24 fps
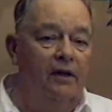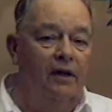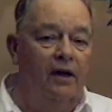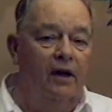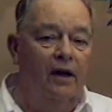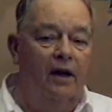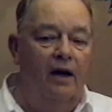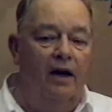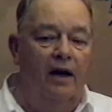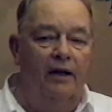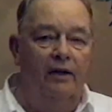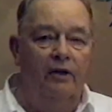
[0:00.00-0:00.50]

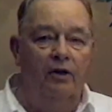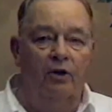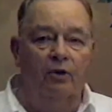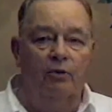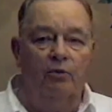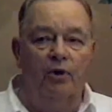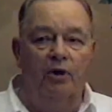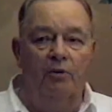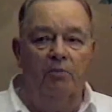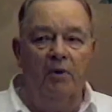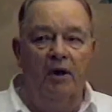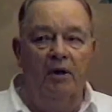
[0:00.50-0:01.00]
I don't
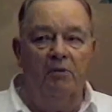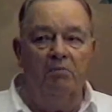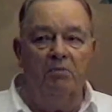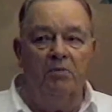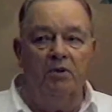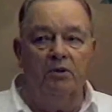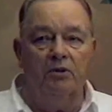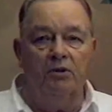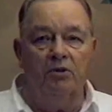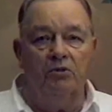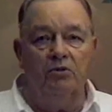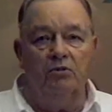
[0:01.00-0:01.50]

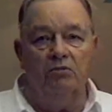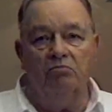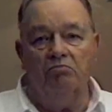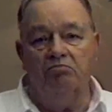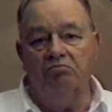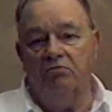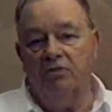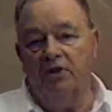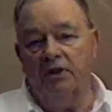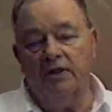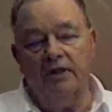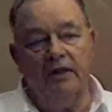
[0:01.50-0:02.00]
remember
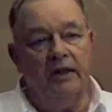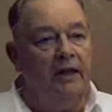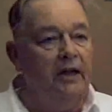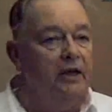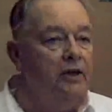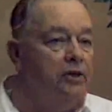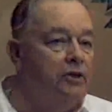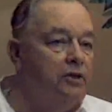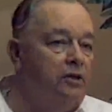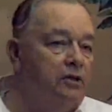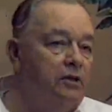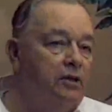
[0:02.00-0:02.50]
the
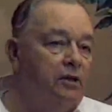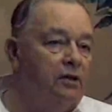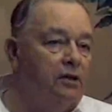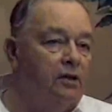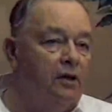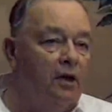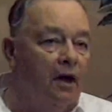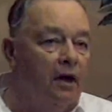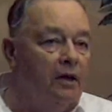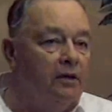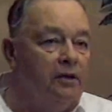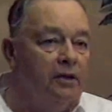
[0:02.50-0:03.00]
teachers
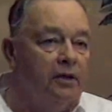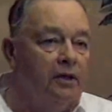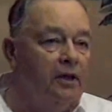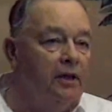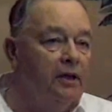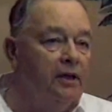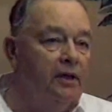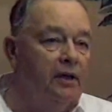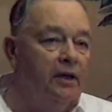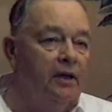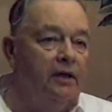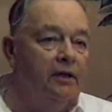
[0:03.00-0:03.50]
discussing
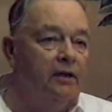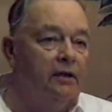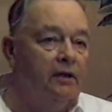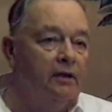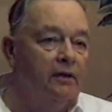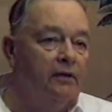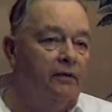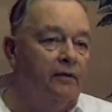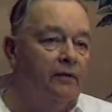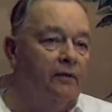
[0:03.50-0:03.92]
it either,